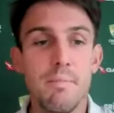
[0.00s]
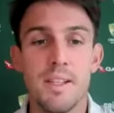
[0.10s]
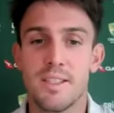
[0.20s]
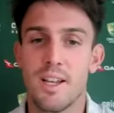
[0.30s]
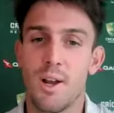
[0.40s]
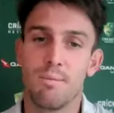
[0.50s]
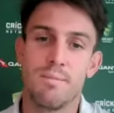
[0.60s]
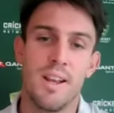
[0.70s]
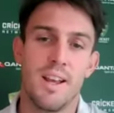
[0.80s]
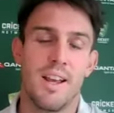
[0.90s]
So
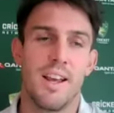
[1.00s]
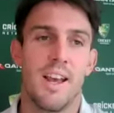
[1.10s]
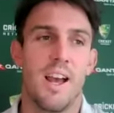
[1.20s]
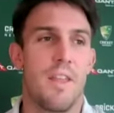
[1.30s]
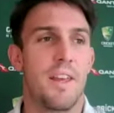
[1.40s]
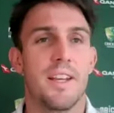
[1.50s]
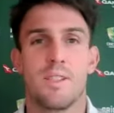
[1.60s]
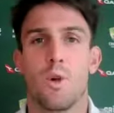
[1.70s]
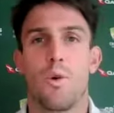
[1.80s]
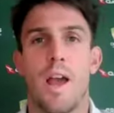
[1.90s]
I think as
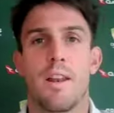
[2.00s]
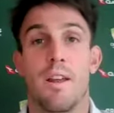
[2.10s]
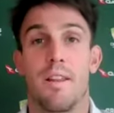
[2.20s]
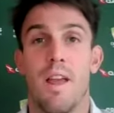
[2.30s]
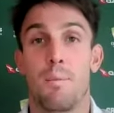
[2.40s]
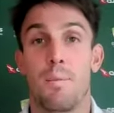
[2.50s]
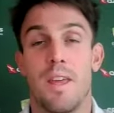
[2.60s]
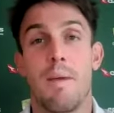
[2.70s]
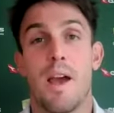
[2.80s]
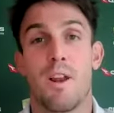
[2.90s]
an all-rounder and with the
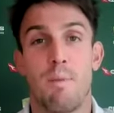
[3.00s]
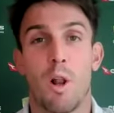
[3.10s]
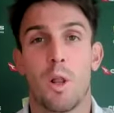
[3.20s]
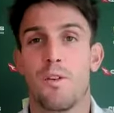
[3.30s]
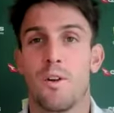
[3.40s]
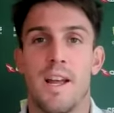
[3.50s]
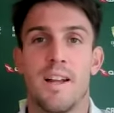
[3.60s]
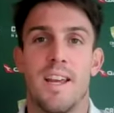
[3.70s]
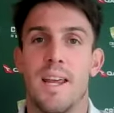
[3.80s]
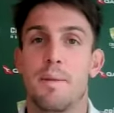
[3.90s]
amount of bowling we've got in
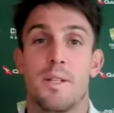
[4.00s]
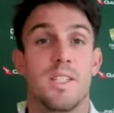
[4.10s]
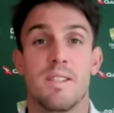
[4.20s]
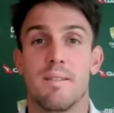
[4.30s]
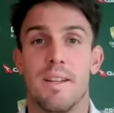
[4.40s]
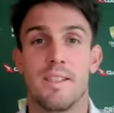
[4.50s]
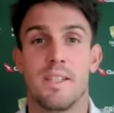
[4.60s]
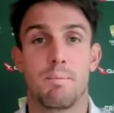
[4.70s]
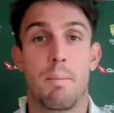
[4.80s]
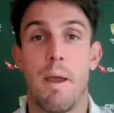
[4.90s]
our team, it's
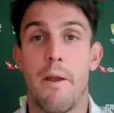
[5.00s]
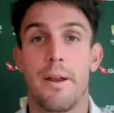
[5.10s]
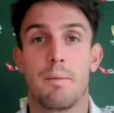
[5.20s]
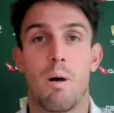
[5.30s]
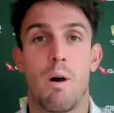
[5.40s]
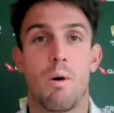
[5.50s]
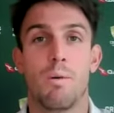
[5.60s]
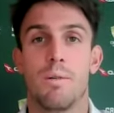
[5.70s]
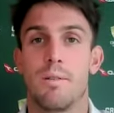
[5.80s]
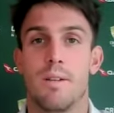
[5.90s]
just preparing to bowl.